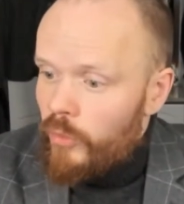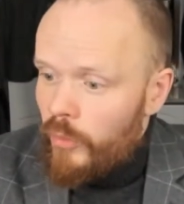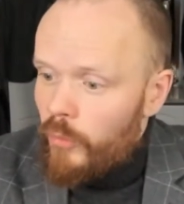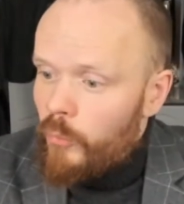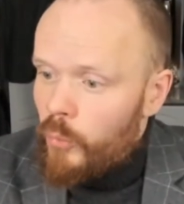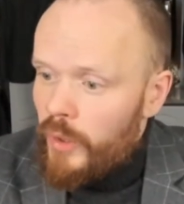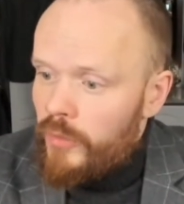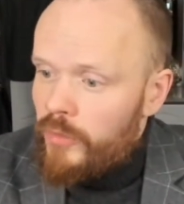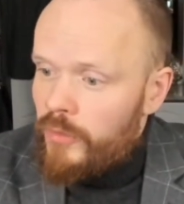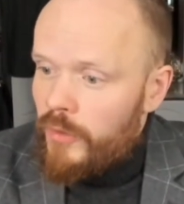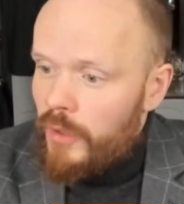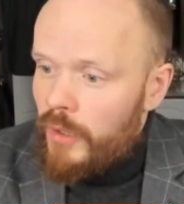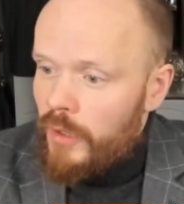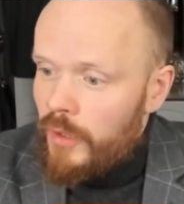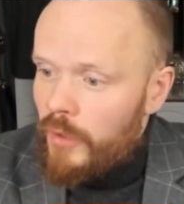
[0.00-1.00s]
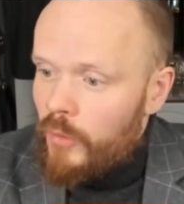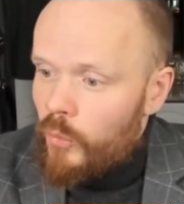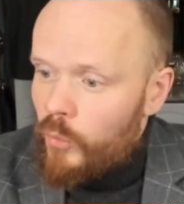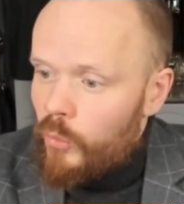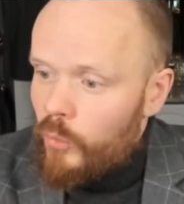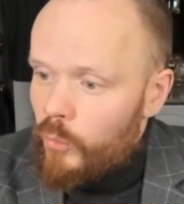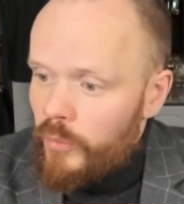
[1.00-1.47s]
with the
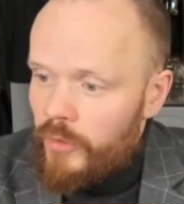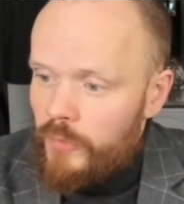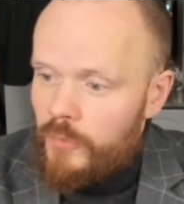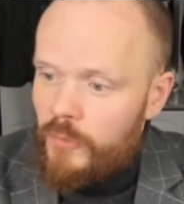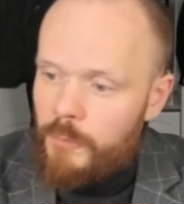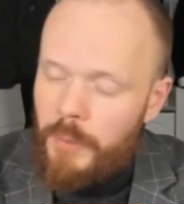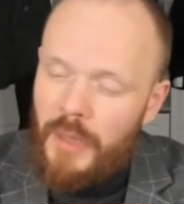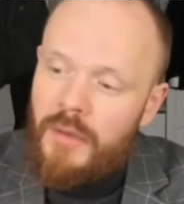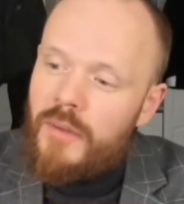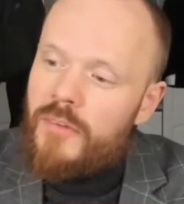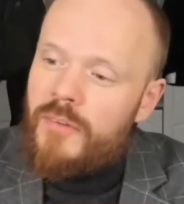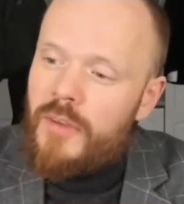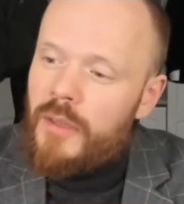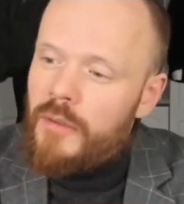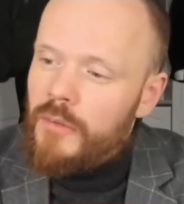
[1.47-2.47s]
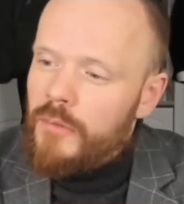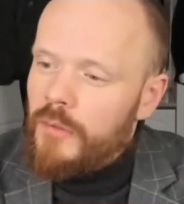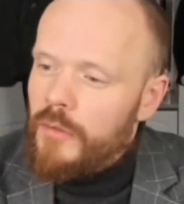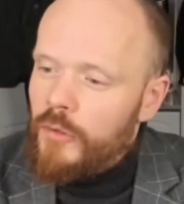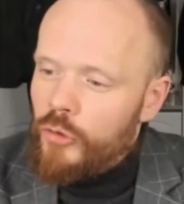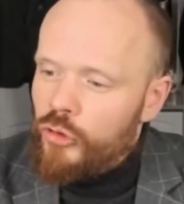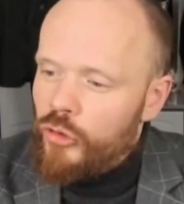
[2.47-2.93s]
suspended ceiling
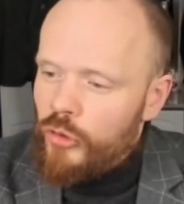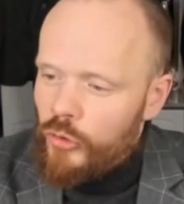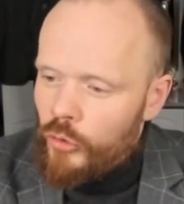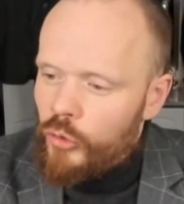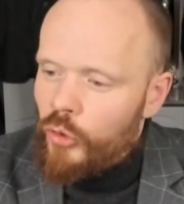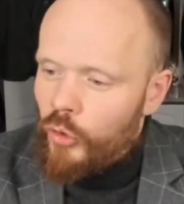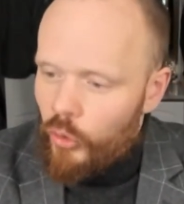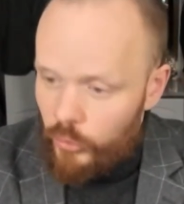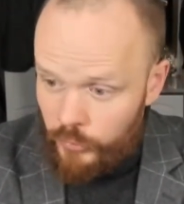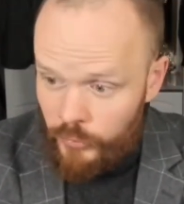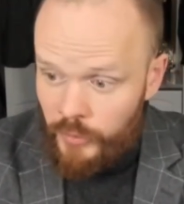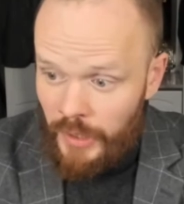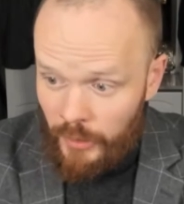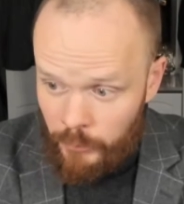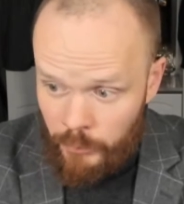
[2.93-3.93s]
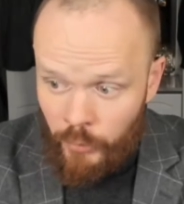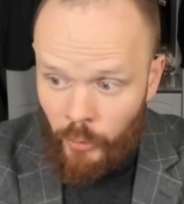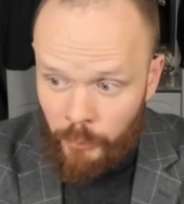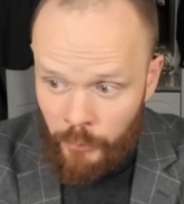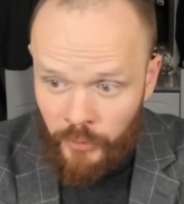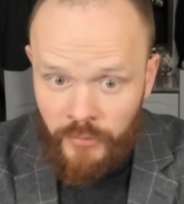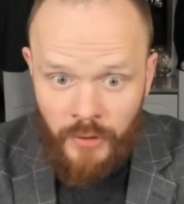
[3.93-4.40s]
solution, you could also get
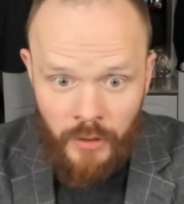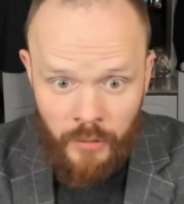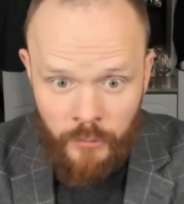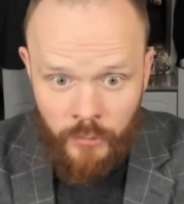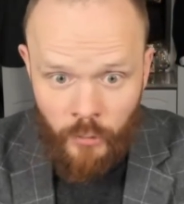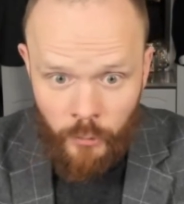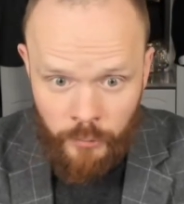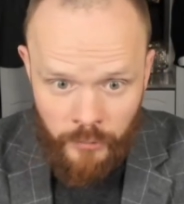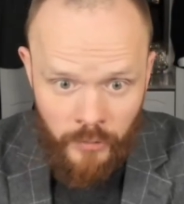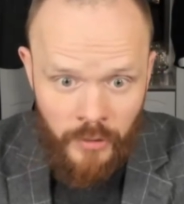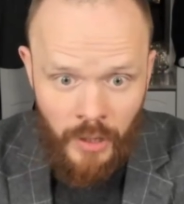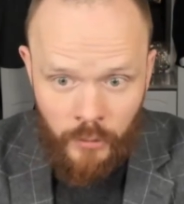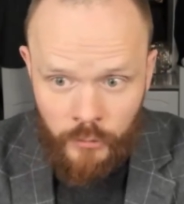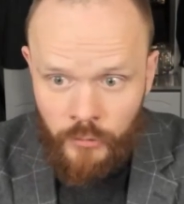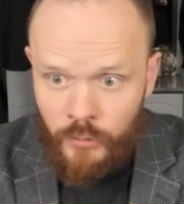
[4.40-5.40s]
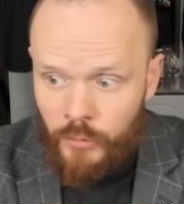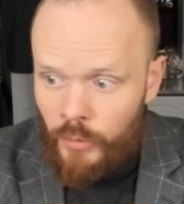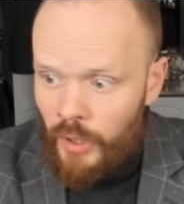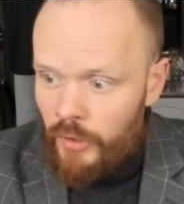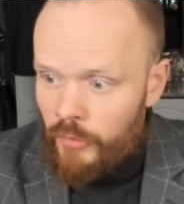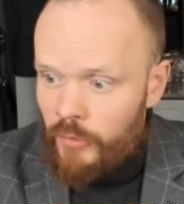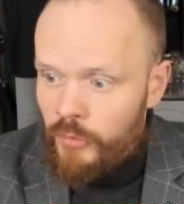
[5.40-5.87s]
proper sound absorption down to
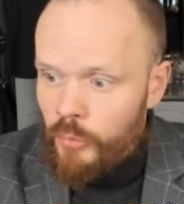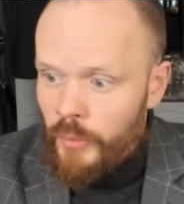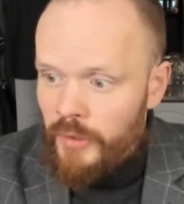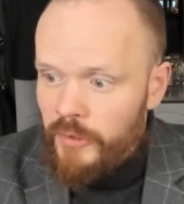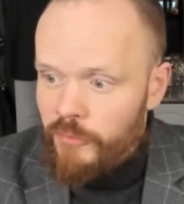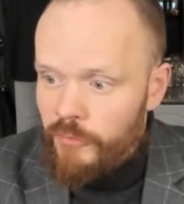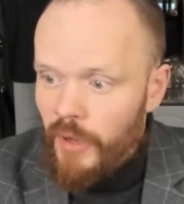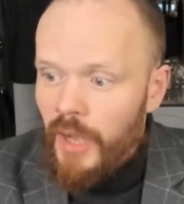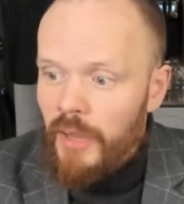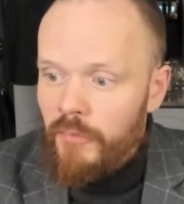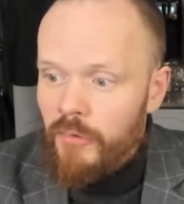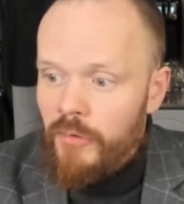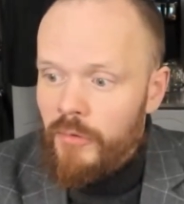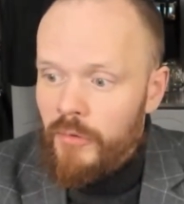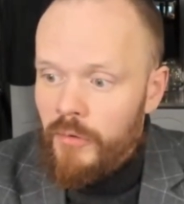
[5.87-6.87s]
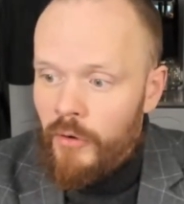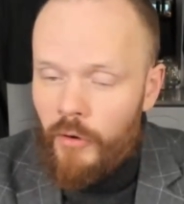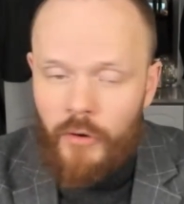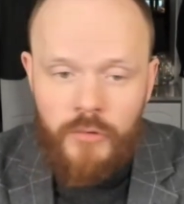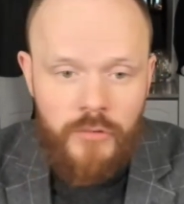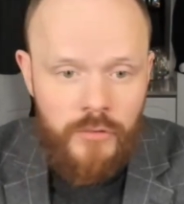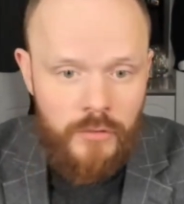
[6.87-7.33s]
125
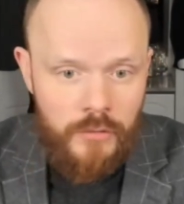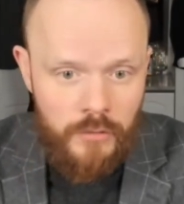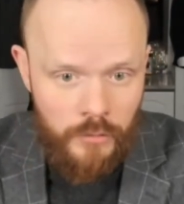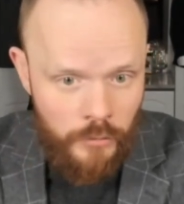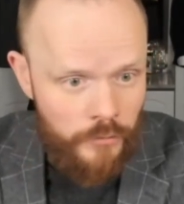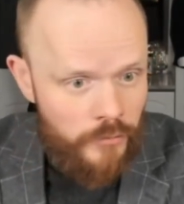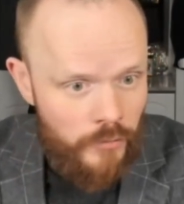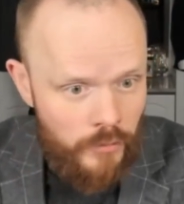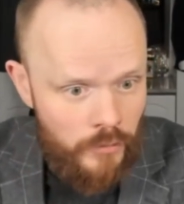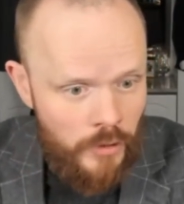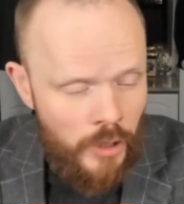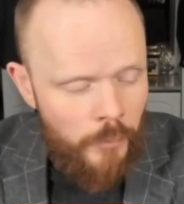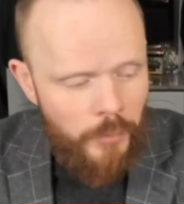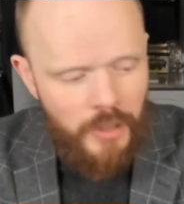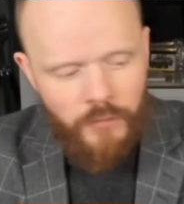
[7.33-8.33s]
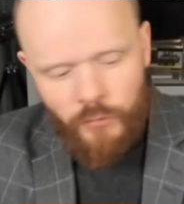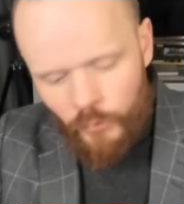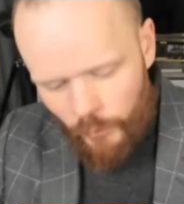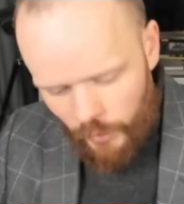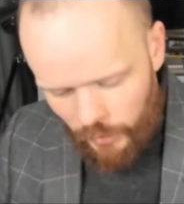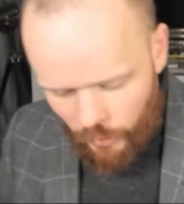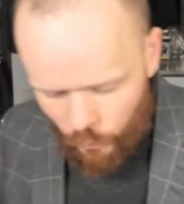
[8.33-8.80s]
hertz also. But if you
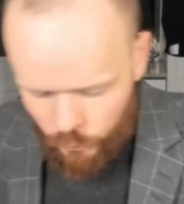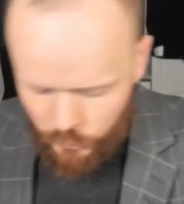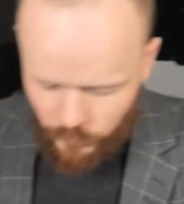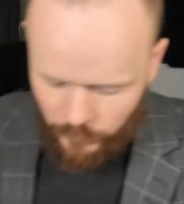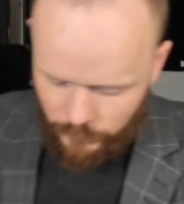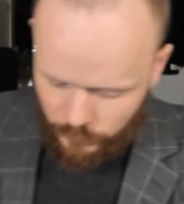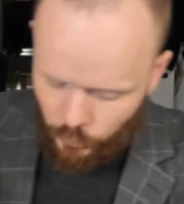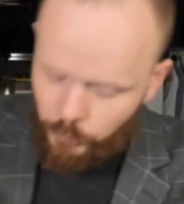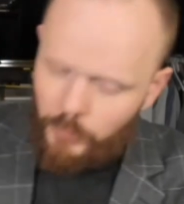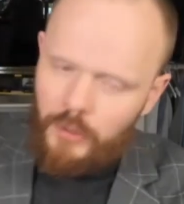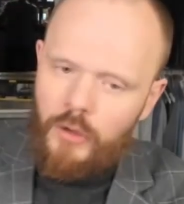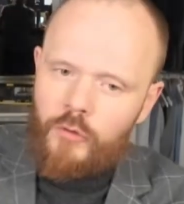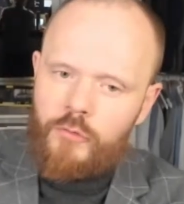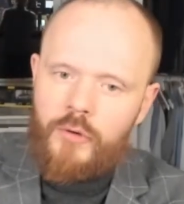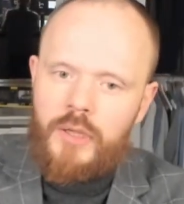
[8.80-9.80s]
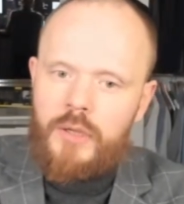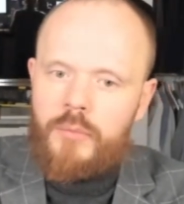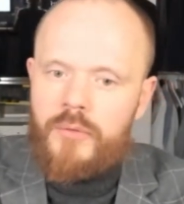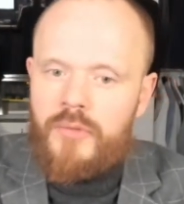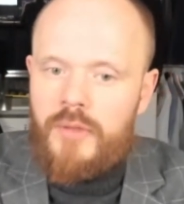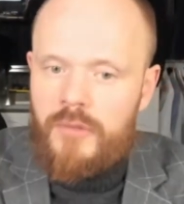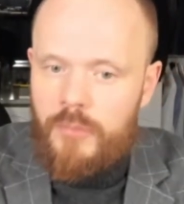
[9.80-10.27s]
want to go to the super low
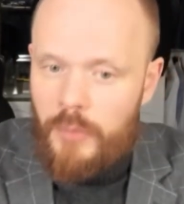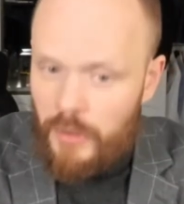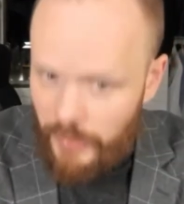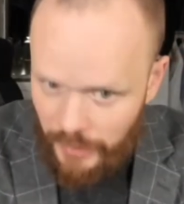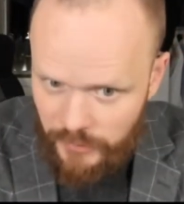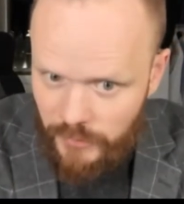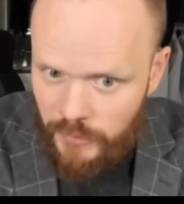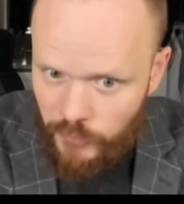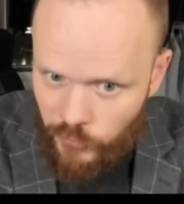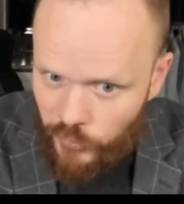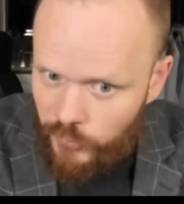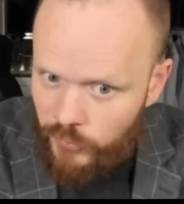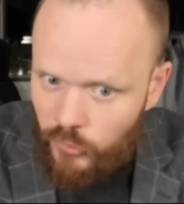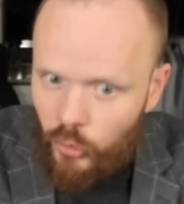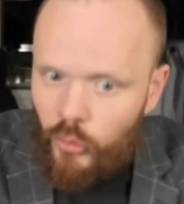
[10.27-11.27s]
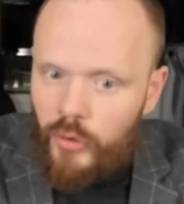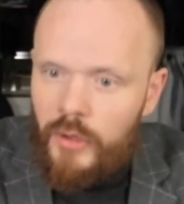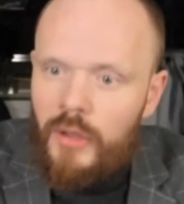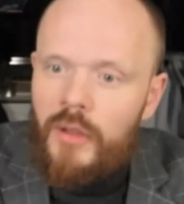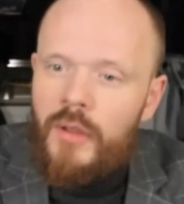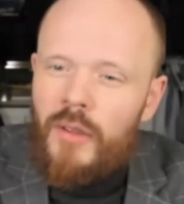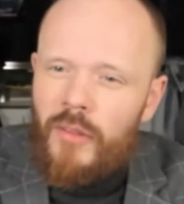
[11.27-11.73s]
frequencies, well, that's a different
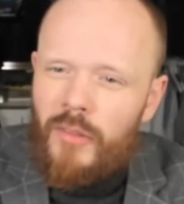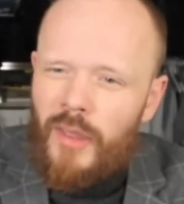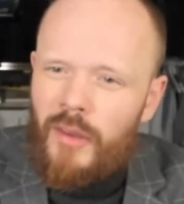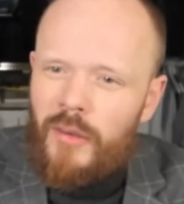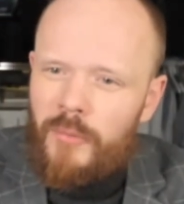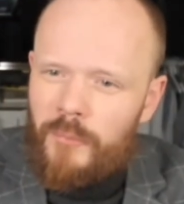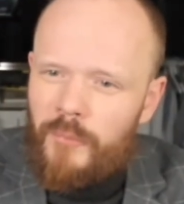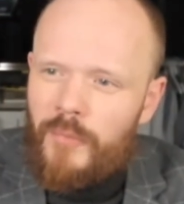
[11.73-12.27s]
story. Then,